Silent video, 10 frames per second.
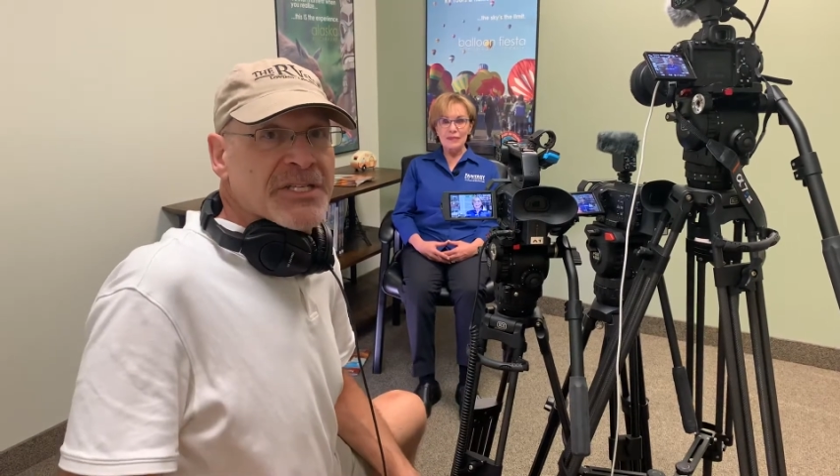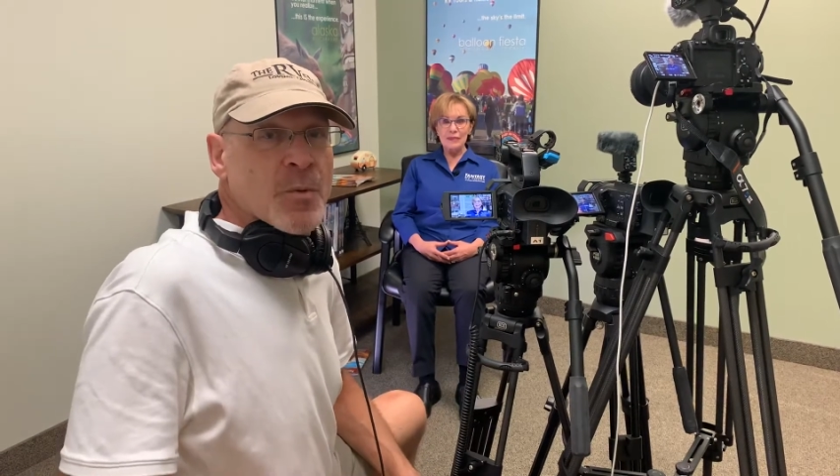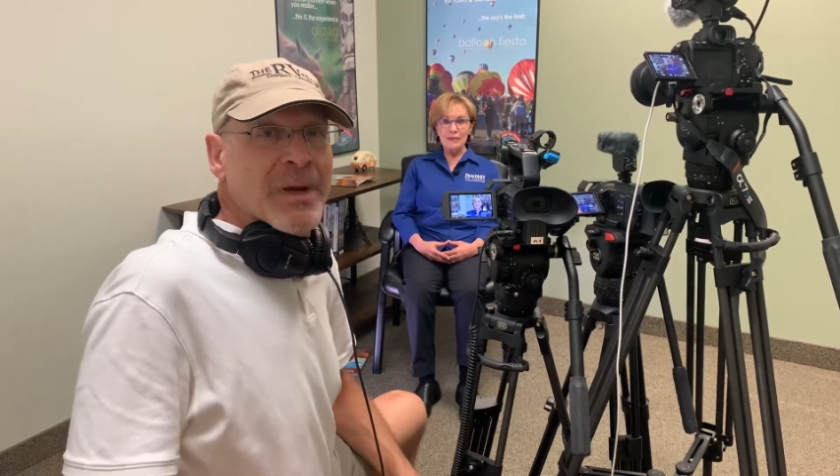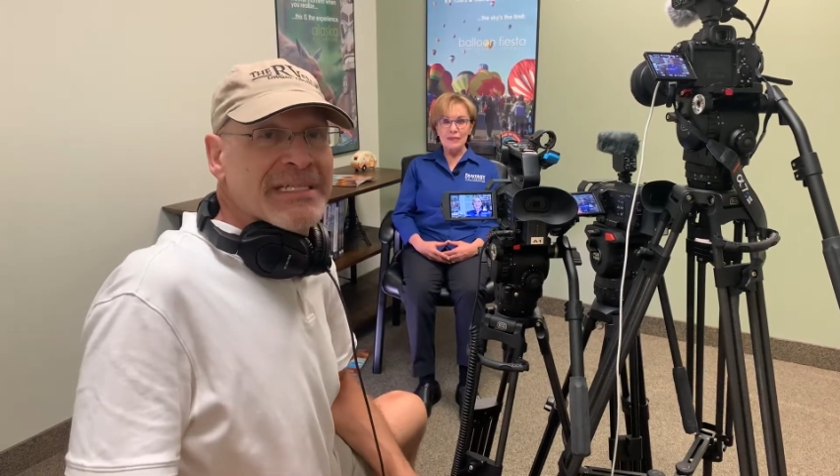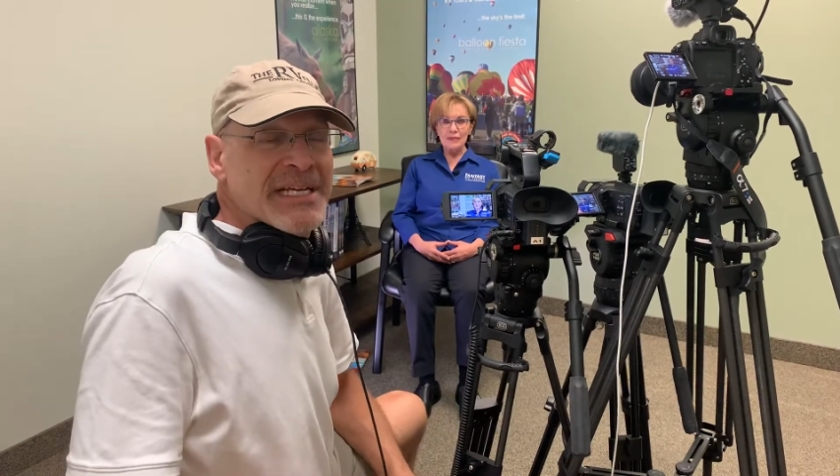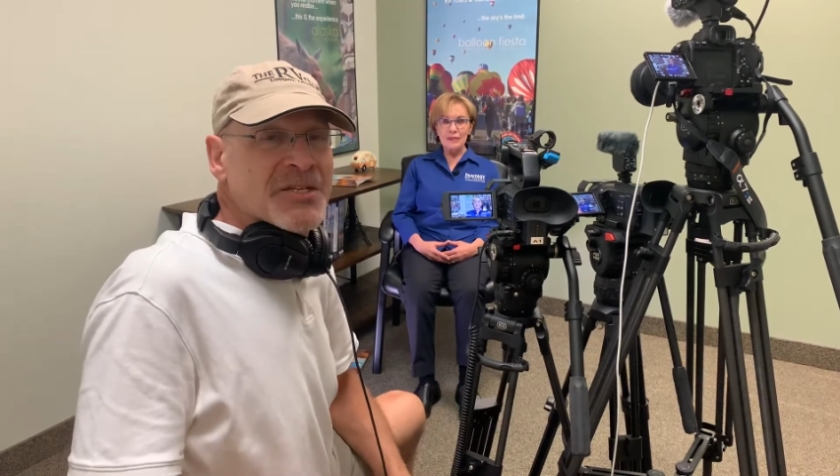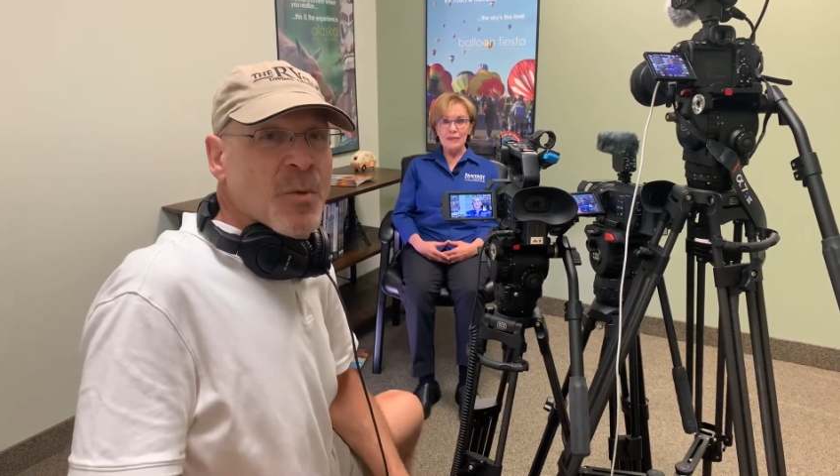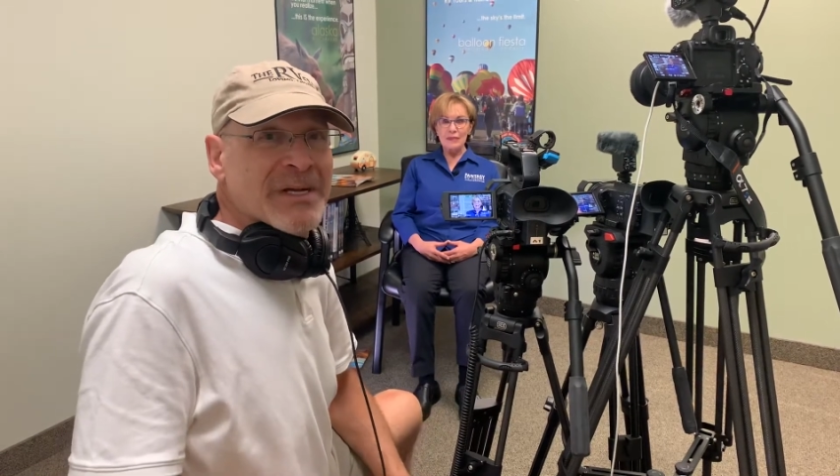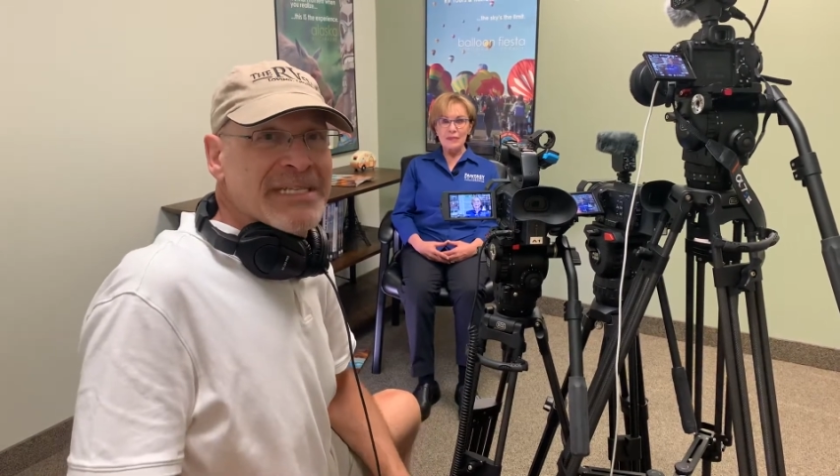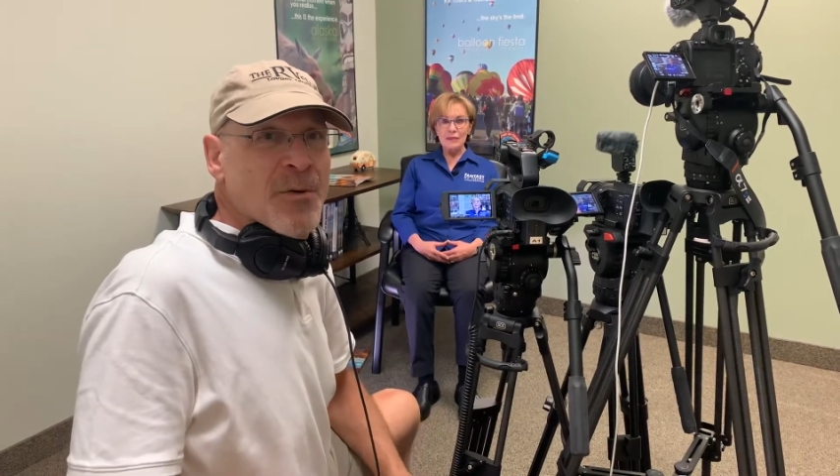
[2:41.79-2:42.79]

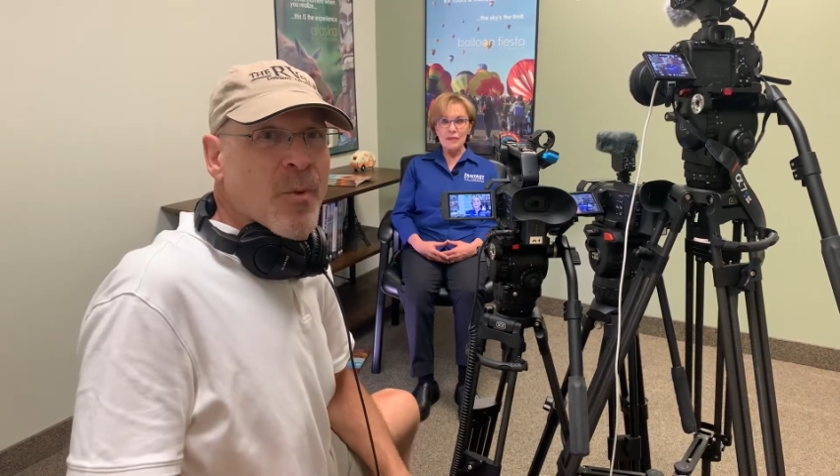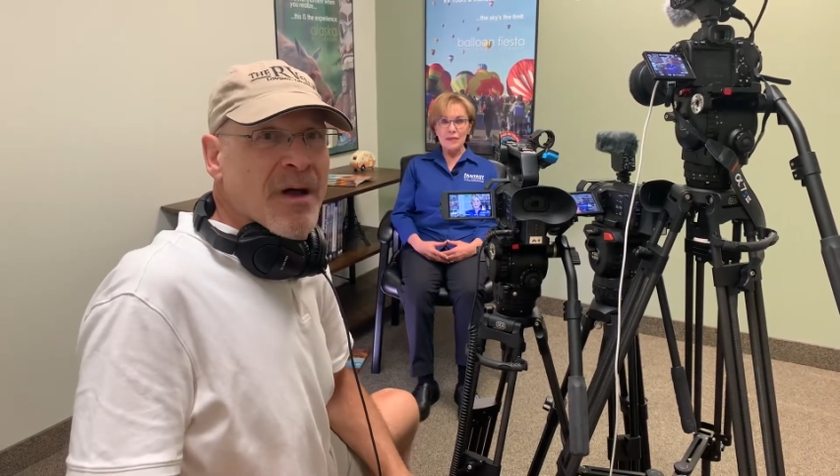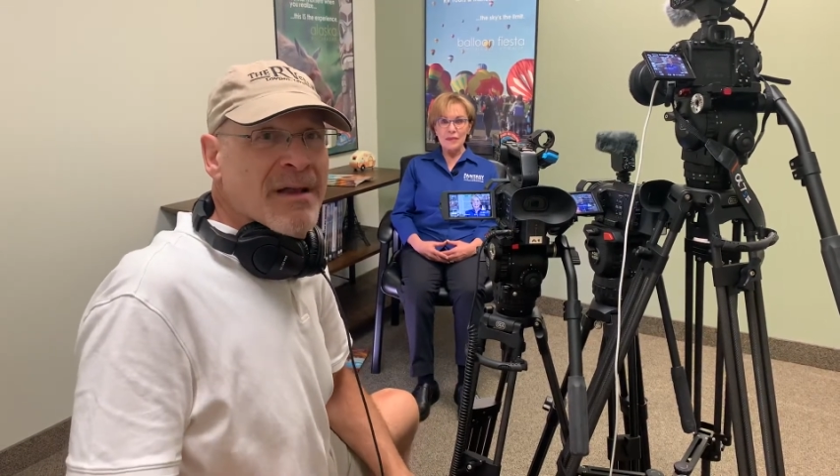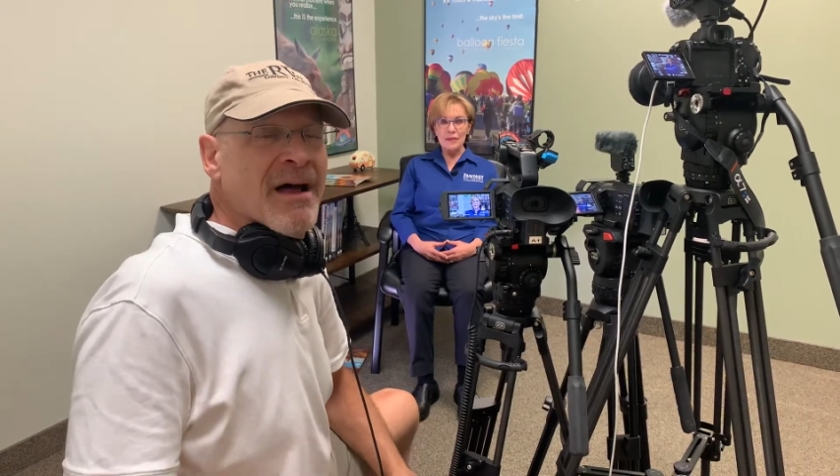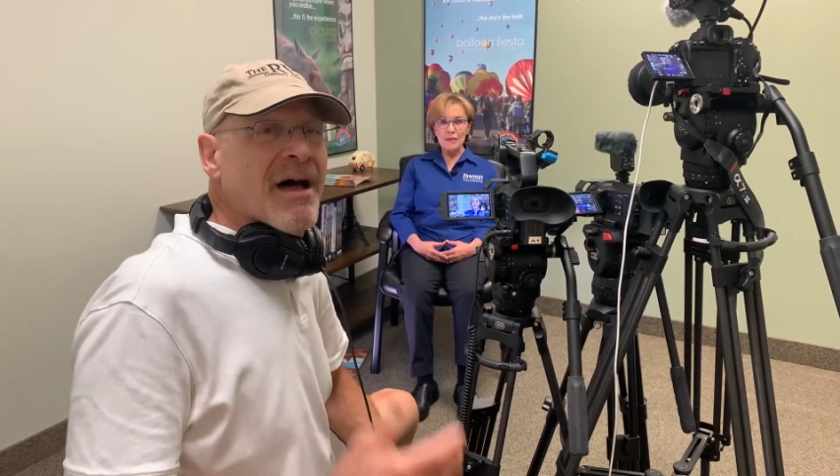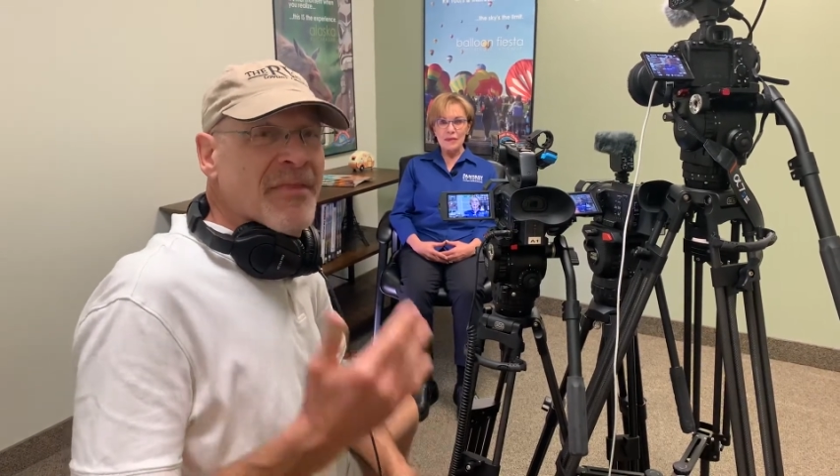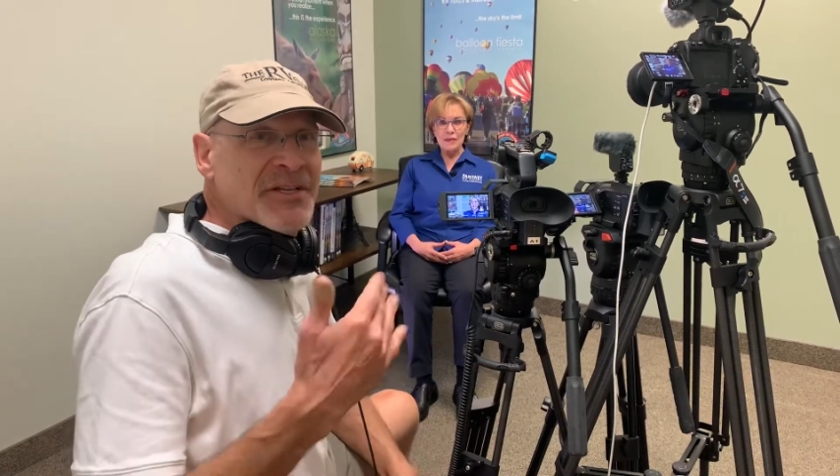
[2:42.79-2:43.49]
2021 on the